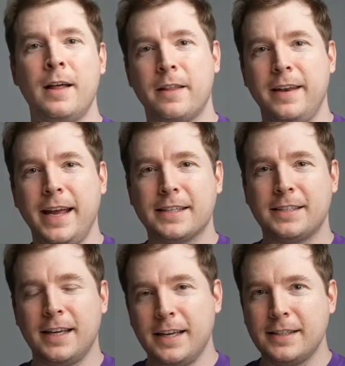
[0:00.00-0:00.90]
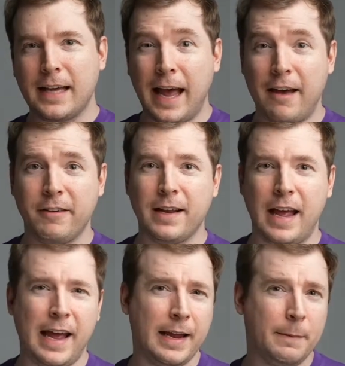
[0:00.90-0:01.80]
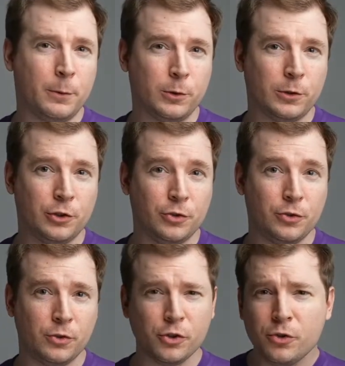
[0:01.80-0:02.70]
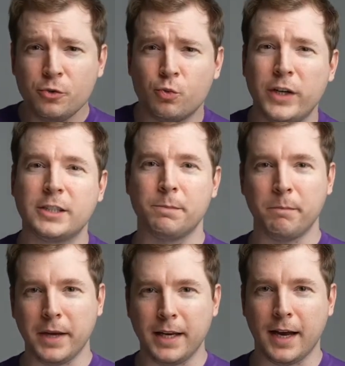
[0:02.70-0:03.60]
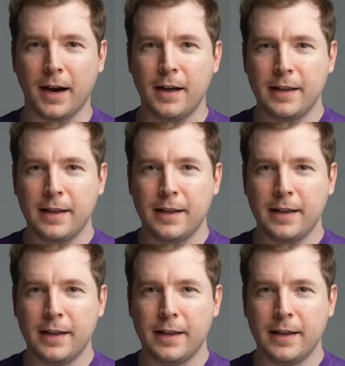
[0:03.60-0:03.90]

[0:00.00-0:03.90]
The next is having able to do rich media.